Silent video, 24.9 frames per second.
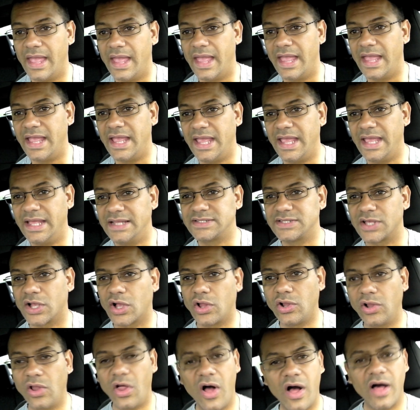It's a
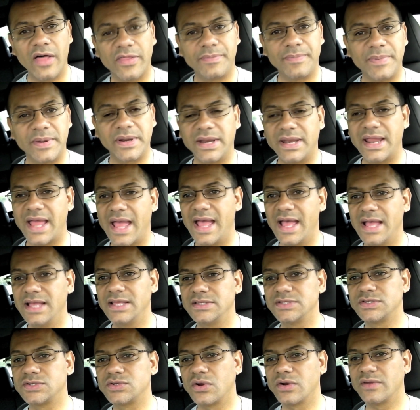cloth, but it
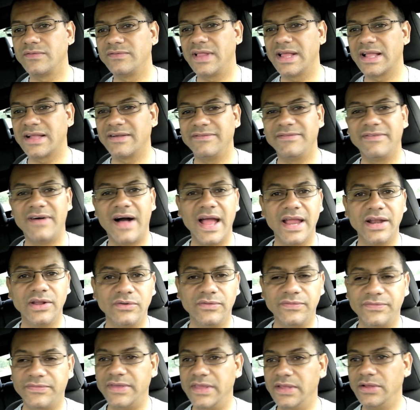has sort of like a
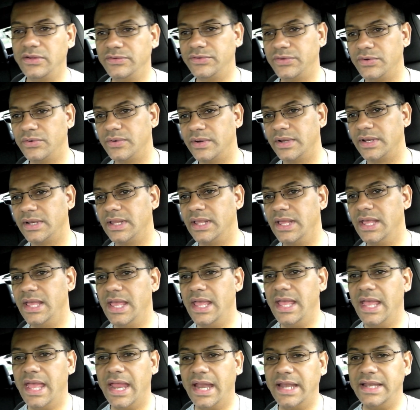vinyl feel to it.
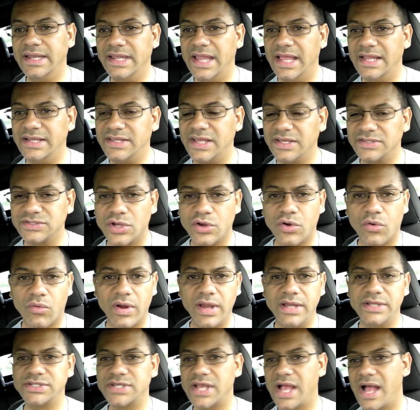And it does a
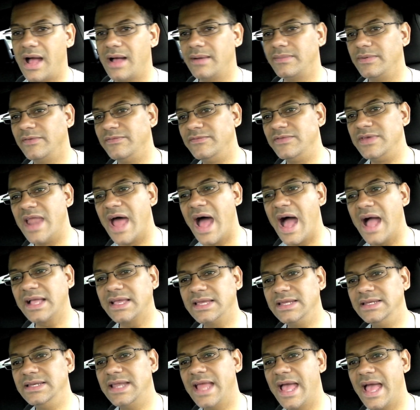great job of
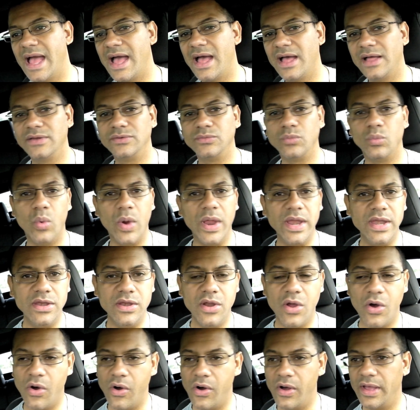knocking down wind
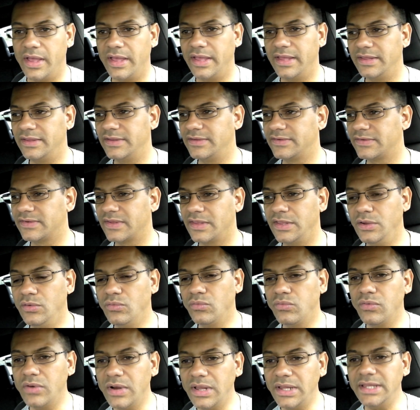noise. You
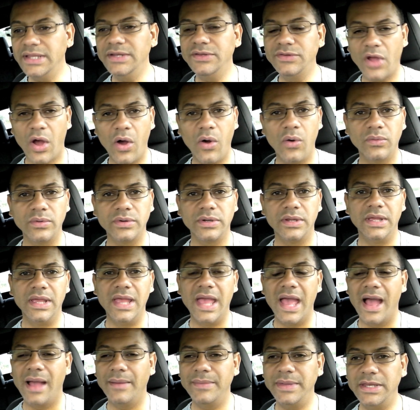really don't,
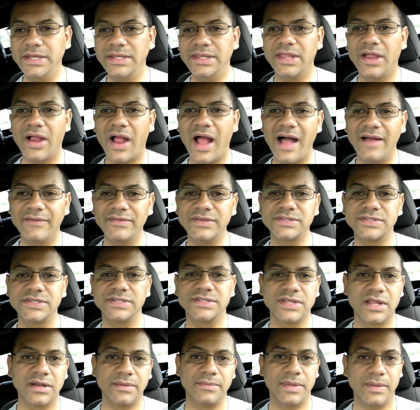I mean, there obviously
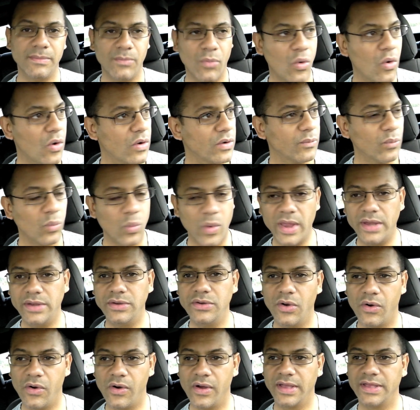is going to be more wind
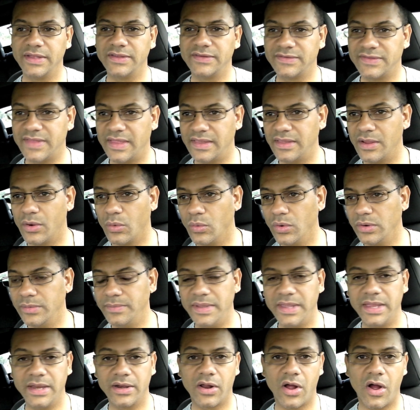noise than there would
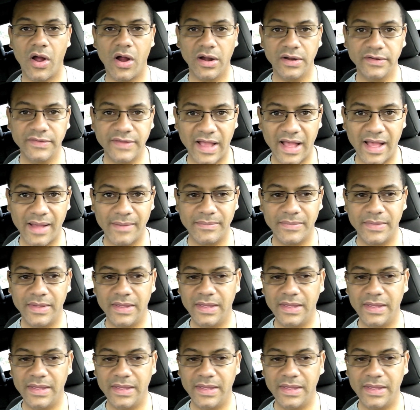be in a hardtop,